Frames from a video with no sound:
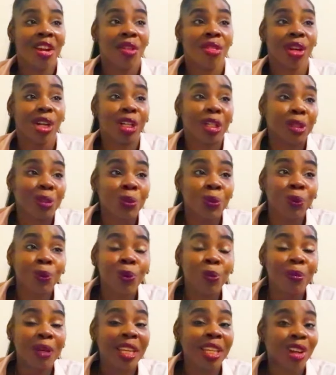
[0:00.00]
there are 2
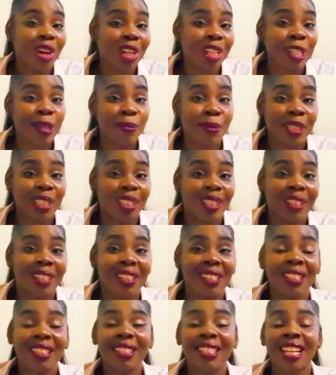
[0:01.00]
main
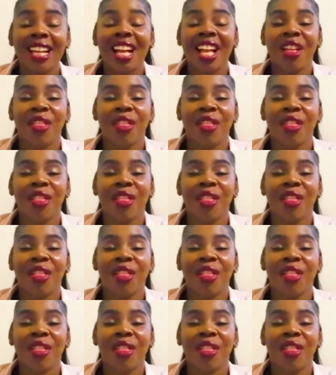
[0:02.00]
hospitals